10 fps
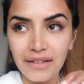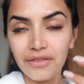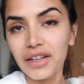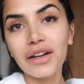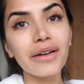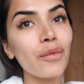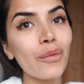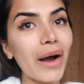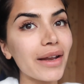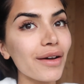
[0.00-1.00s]
figured
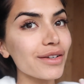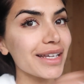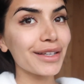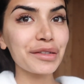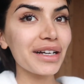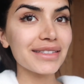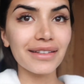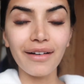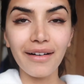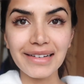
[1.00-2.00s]
why not take you guys
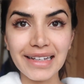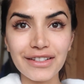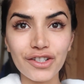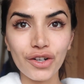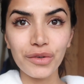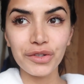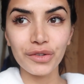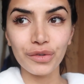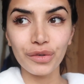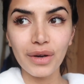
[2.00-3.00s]
along and show
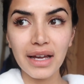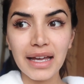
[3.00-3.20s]
you